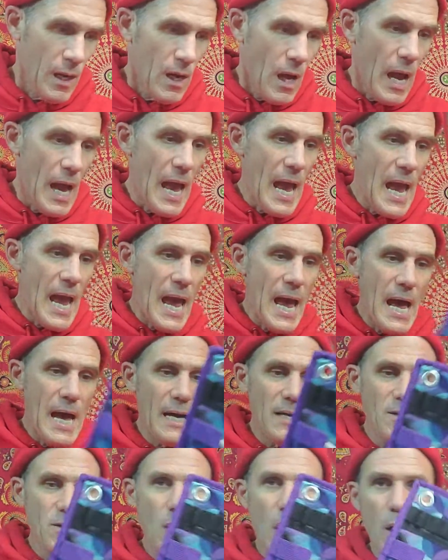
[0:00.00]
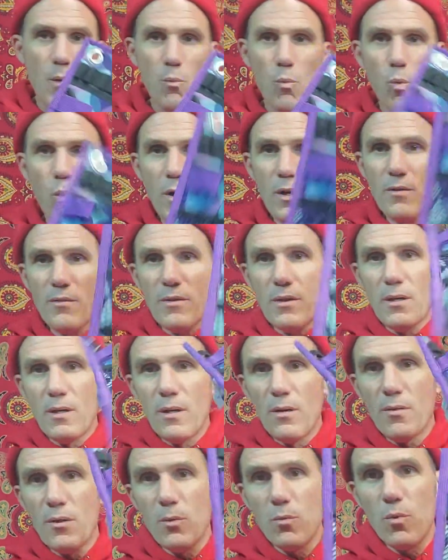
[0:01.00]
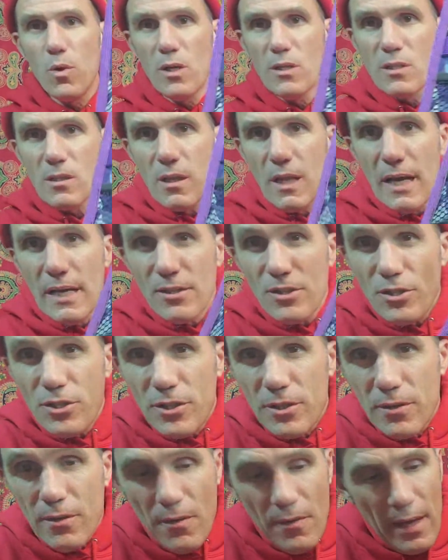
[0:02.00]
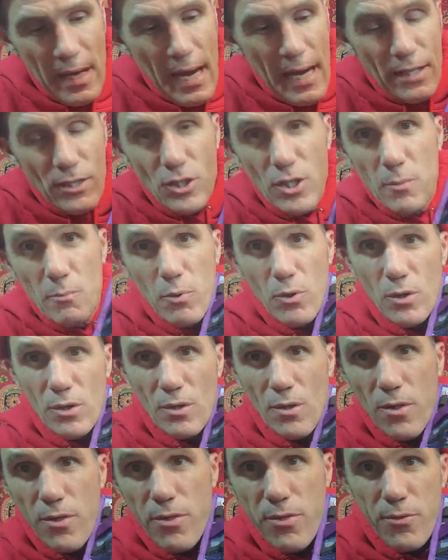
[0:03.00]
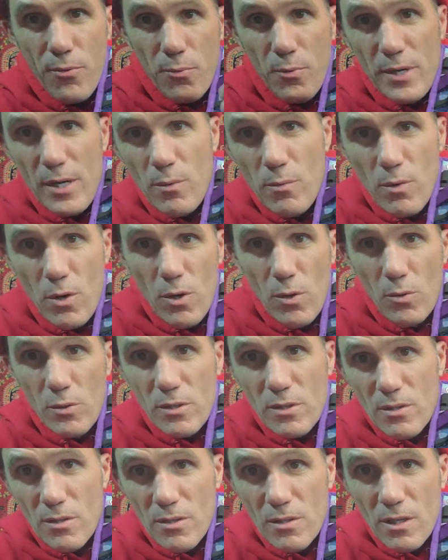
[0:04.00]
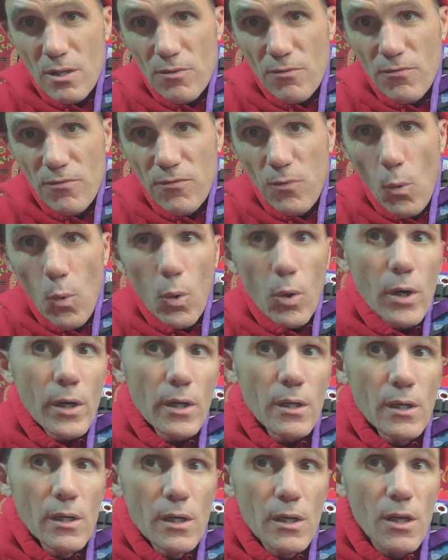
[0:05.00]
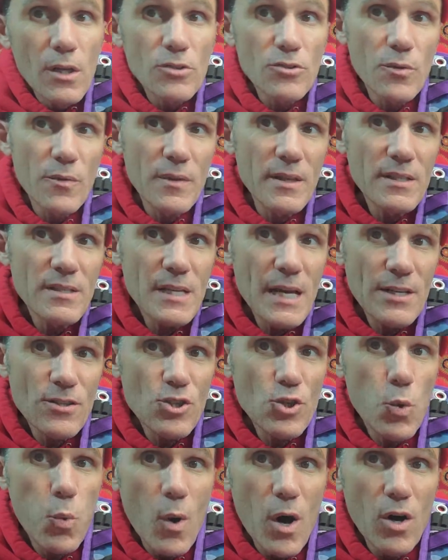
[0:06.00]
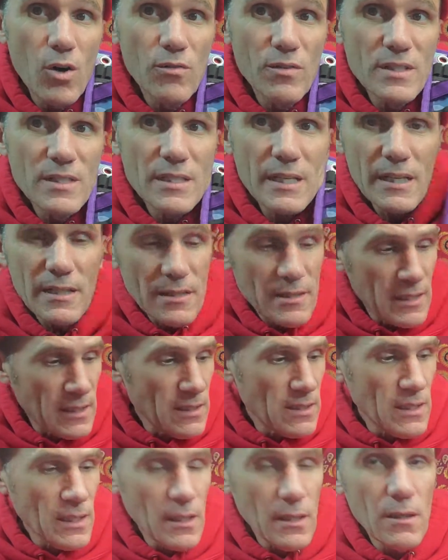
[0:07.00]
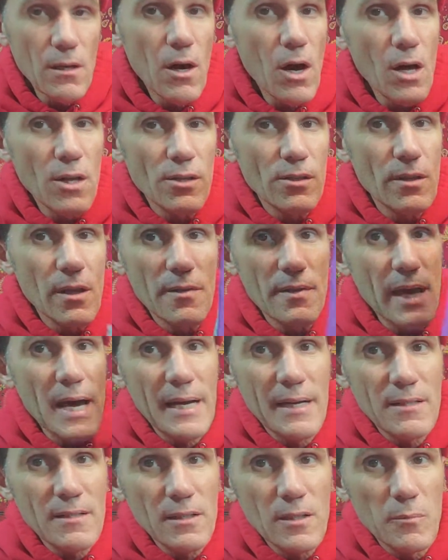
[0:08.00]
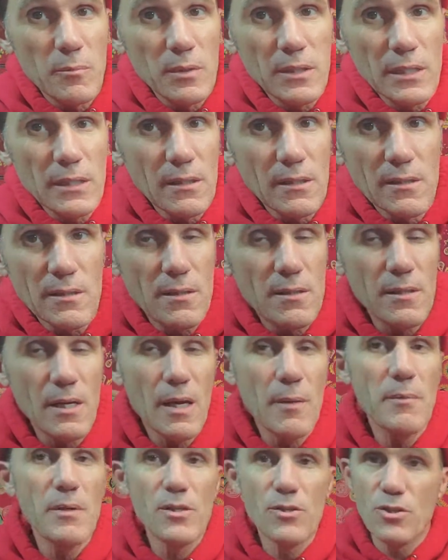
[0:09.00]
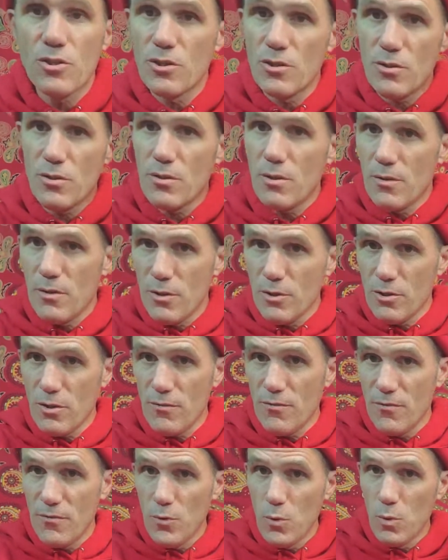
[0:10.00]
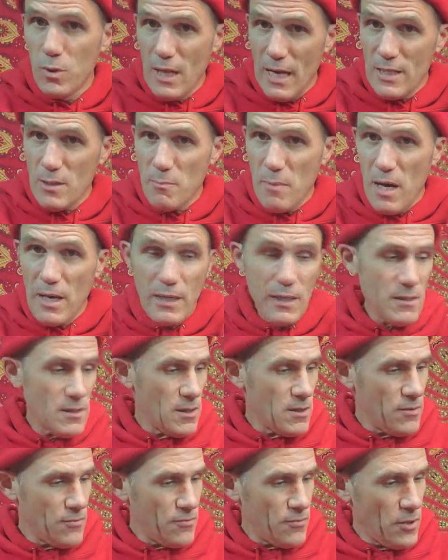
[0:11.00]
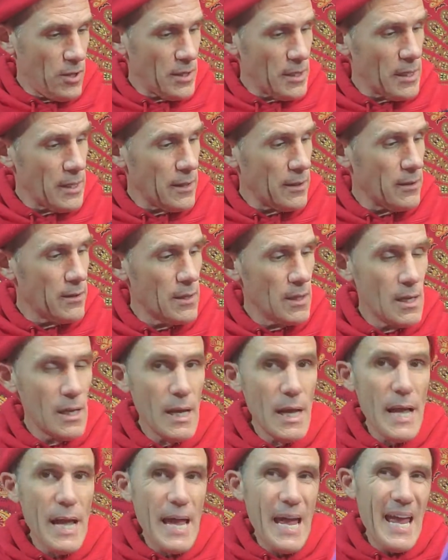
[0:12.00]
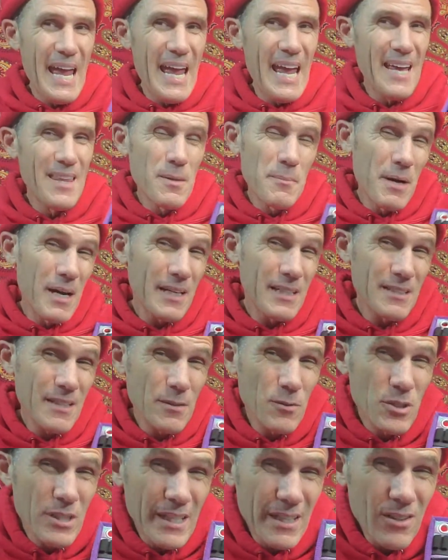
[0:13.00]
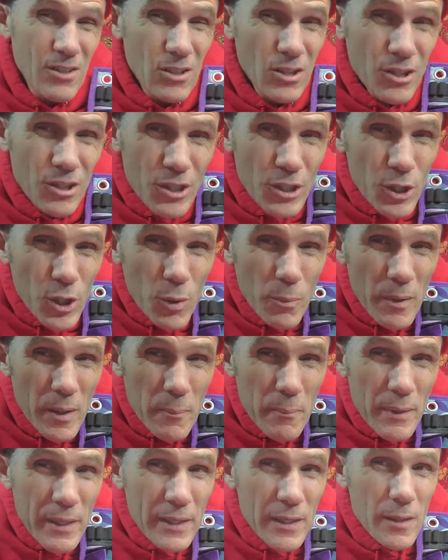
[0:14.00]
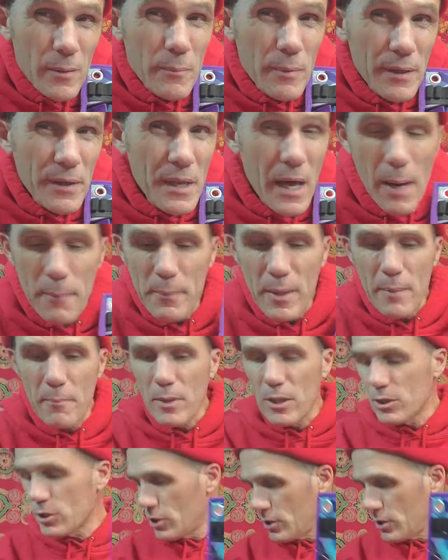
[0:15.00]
And on one of the runs last year, they actually put 3 rows instead of 4. So this has 12 instead of 16. Other than that, it's completely the same. It's just there's a few less pockets on the front here. And the pockets, I would say, are a little bit bigger, but not by much.